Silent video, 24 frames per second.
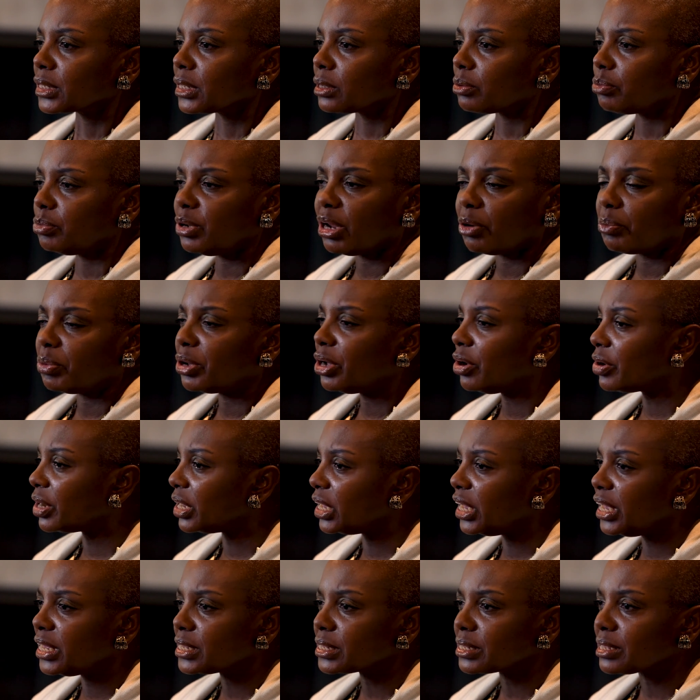you know, we're gonna
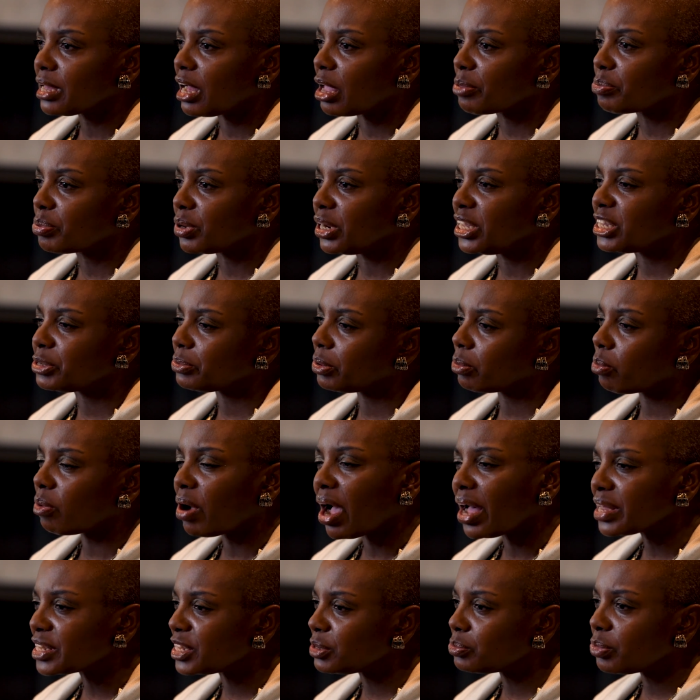eat something. He said, well,
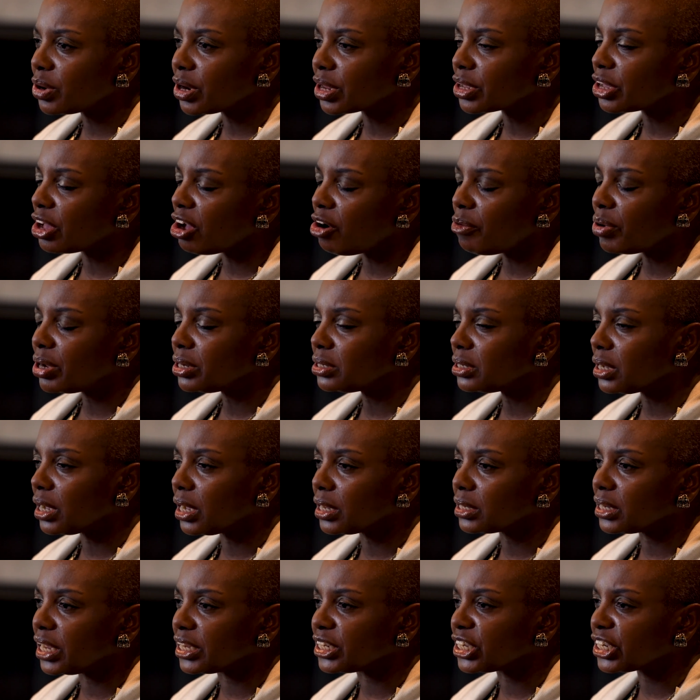Rosalyn, wanna go in,
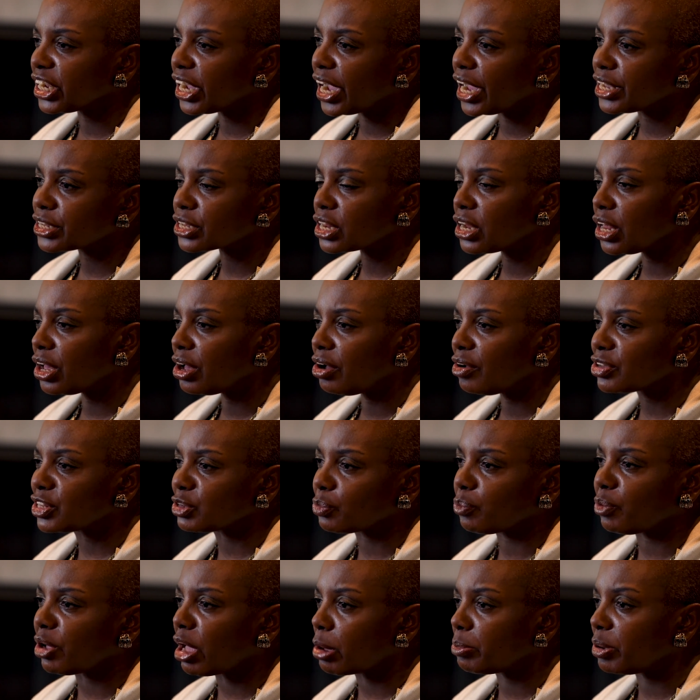uh, and change clothes
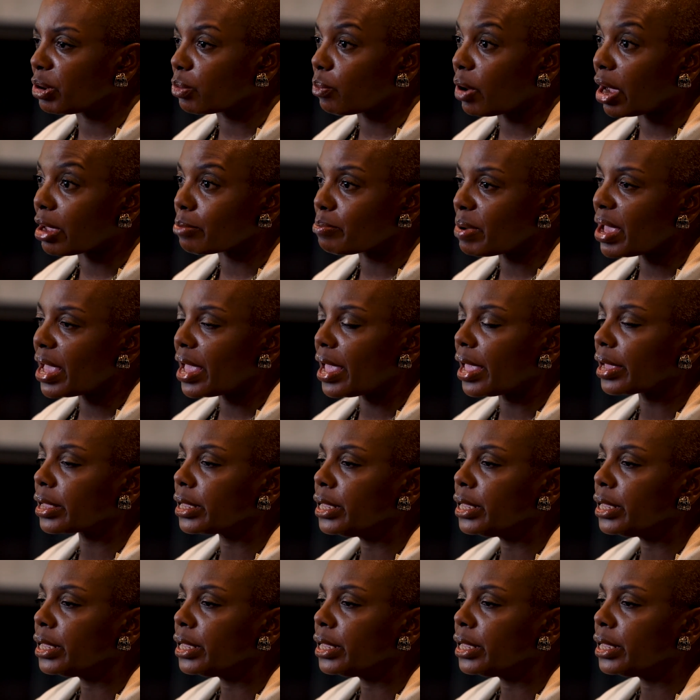and we will be right back.